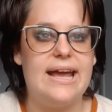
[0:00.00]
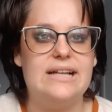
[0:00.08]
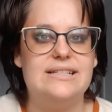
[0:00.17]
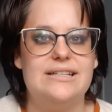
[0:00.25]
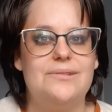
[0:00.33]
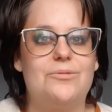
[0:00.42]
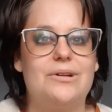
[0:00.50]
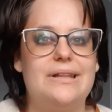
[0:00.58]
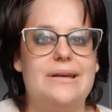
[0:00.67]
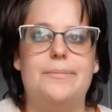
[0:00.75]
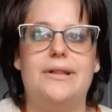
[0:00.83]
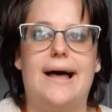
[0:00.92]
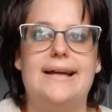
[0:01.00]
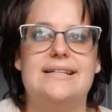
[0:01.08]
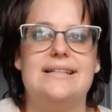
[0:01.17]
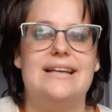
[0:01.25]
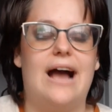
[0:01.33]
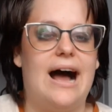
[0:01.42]
It didn't really apply to
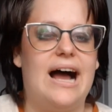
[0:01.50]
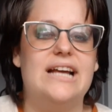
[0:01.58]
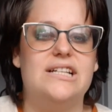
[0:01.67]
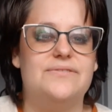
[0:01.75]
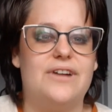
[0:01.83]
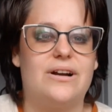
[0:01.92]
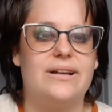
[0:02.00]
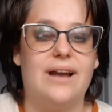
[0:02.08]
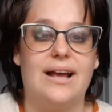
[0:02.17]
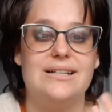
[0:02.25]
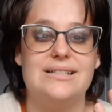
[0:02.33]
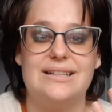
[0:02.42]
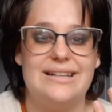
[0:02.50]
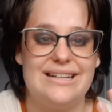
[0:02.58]
the eyes very nicely.